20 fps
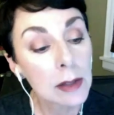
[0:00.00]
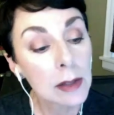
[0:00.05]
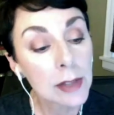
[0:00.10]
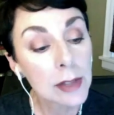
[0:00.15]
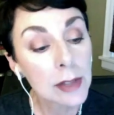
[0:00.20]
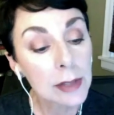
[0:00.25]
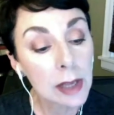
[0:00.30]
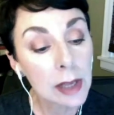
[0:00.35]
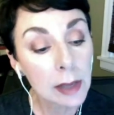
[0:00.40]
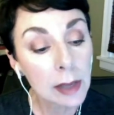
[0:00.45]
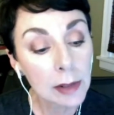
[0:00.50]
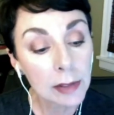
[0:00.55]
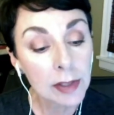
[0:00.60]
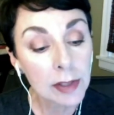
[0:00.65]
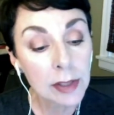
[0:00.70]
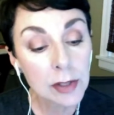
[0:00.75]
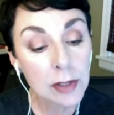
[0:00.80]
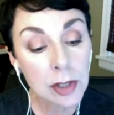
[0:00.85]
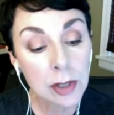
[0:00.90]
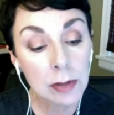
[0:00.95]
the other thing
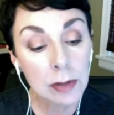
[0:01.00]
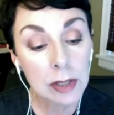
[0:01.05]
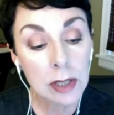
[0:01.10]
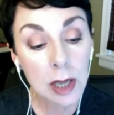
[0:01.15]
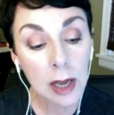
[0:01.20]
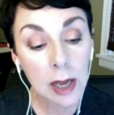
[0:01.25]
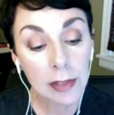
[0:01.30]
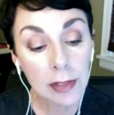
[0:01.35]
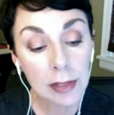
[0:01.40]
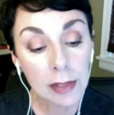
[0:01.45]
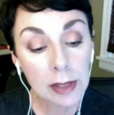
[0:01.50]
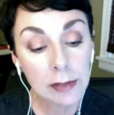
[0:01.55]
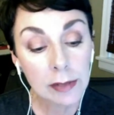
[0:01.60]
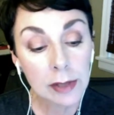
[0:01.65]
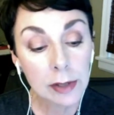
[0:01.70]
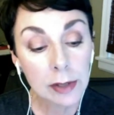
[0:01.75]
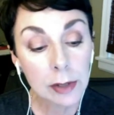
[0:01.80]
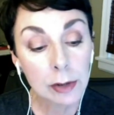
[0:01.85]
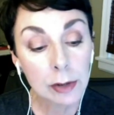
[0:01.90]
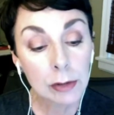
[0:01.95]
too is I think that the
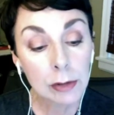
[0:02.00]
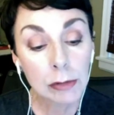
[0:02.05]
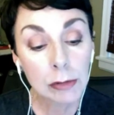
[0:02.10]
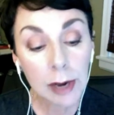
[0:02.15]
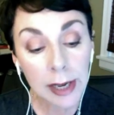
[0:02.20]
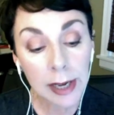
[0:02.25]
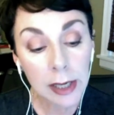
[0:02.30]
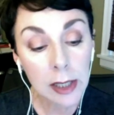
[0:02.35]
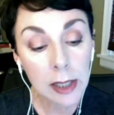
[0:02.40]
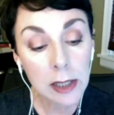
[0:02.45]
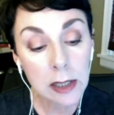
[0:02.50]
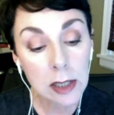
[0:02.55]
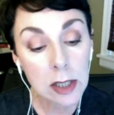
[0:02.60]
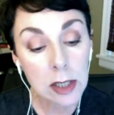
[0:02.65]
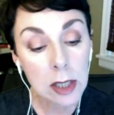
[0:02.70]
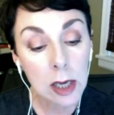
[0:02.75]
greatest.